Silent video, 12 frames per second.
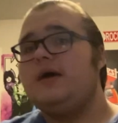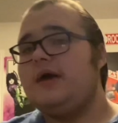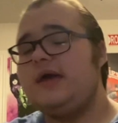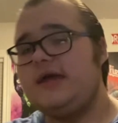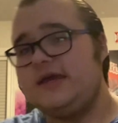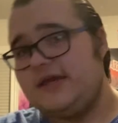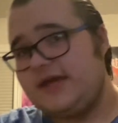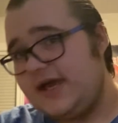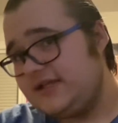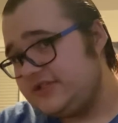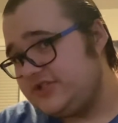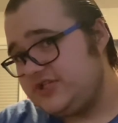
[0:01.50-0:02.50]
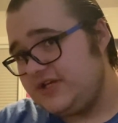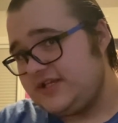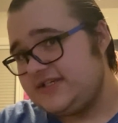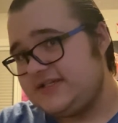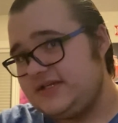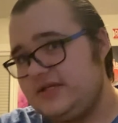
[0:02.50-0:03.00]
Hey cats and
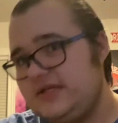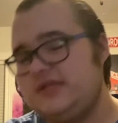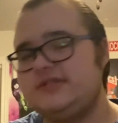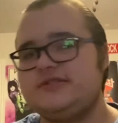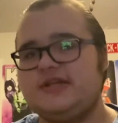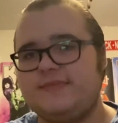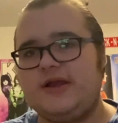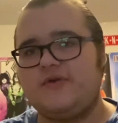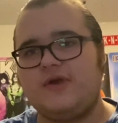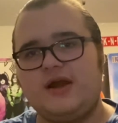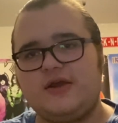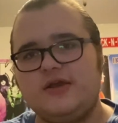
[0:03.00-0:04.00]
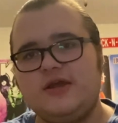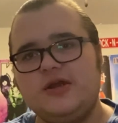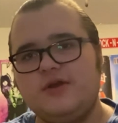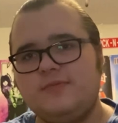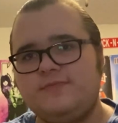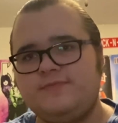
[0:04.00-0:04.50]
chicks, Stickback Rocker
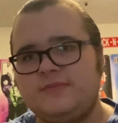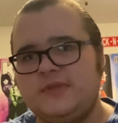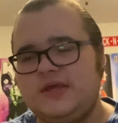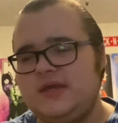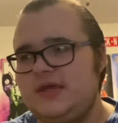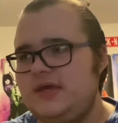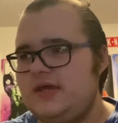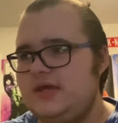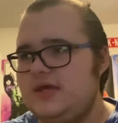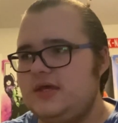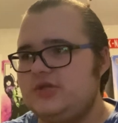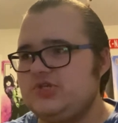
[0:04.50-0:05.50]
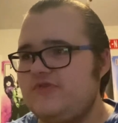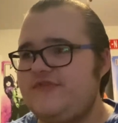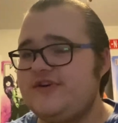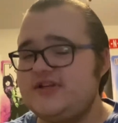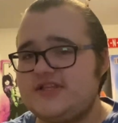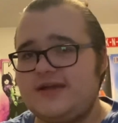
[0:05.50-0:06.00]
here. So if you
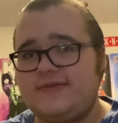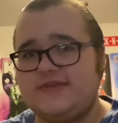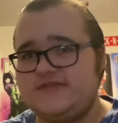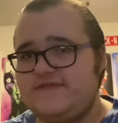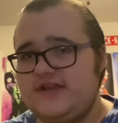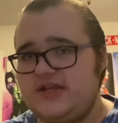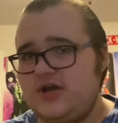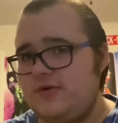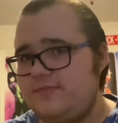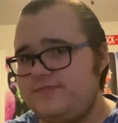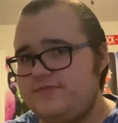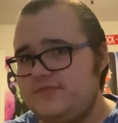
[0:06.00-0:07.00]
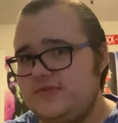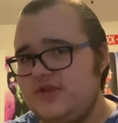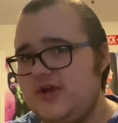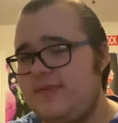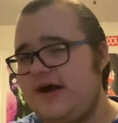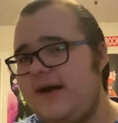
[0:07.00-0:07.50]
clicked on this video,
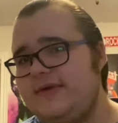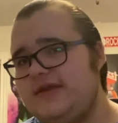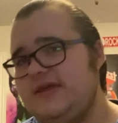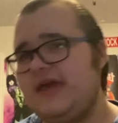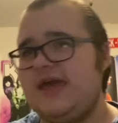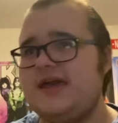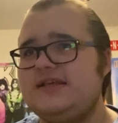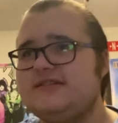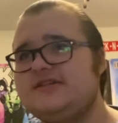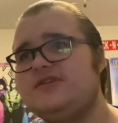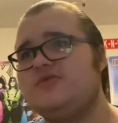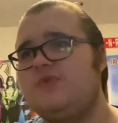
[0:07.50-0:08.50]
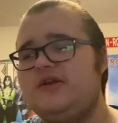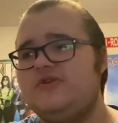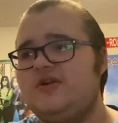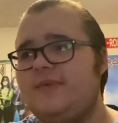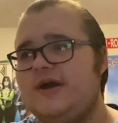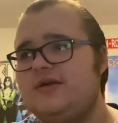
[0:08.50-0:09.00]
you're probably asking or
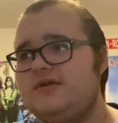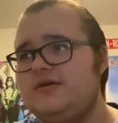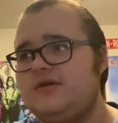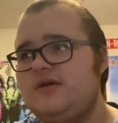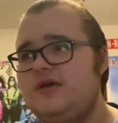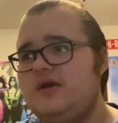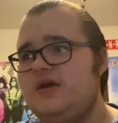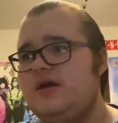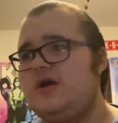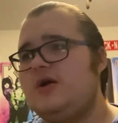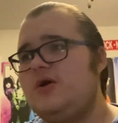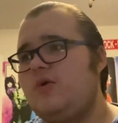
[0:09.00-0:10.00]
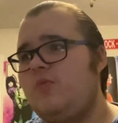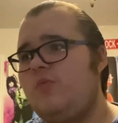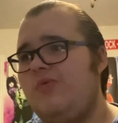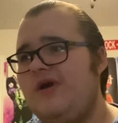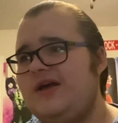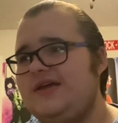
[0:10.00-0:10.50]
wondering about
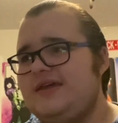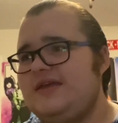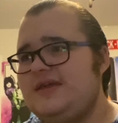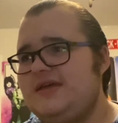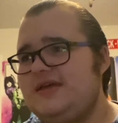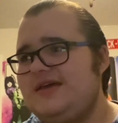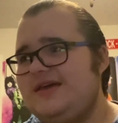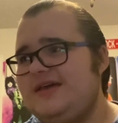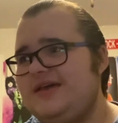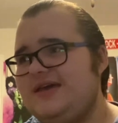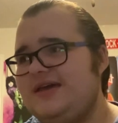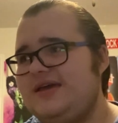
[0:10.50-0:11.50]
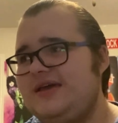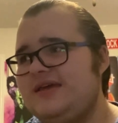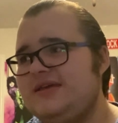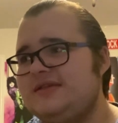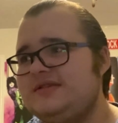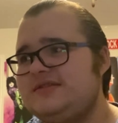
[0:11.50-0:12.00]
what
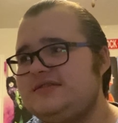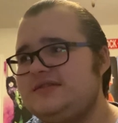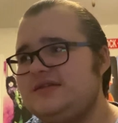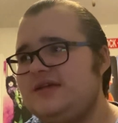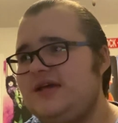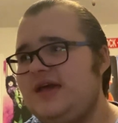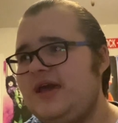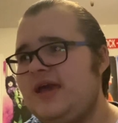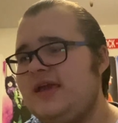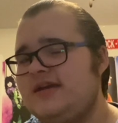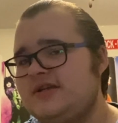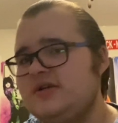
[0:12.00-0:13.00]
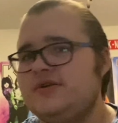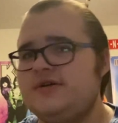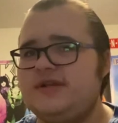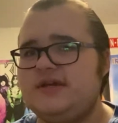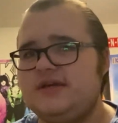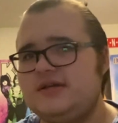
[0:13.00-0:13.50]
is a
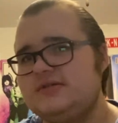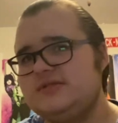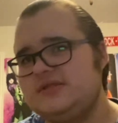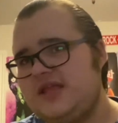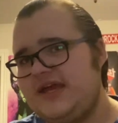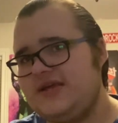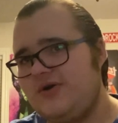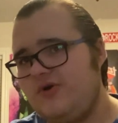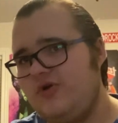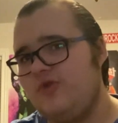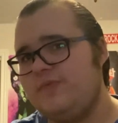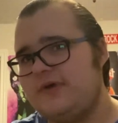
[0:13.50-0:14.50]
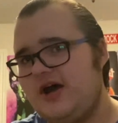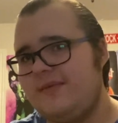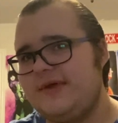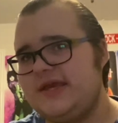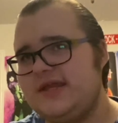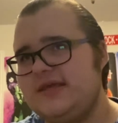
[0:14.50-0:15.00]
good light hold
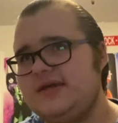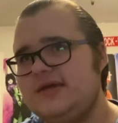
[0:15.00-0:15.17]
pomade